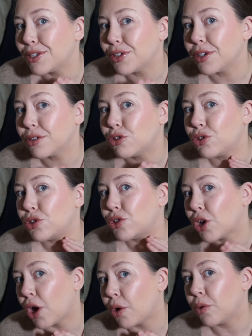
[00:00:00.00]
this looks
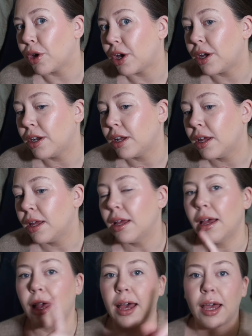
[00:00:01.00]
so good
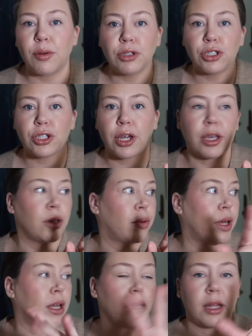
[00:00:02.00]
I will show you
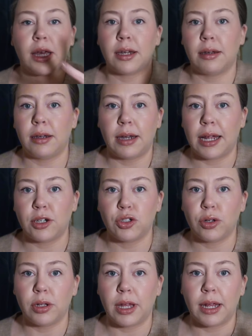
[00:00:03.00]
in like
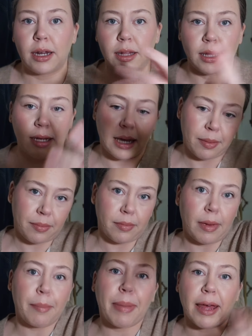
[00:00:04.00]
natural lighting like I'm
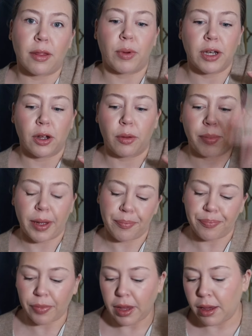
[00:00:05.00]
by the window but
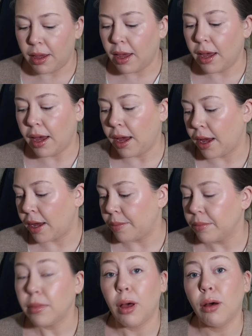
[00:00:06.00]

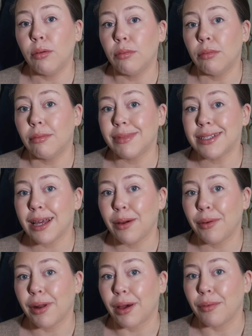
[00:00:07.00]
um oh my
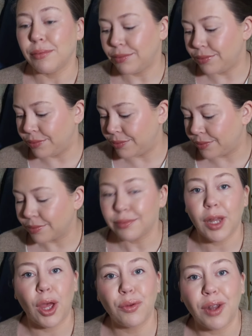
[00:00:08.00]
sourdough
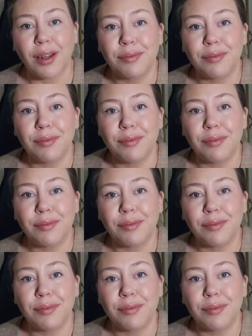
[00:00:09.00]
hold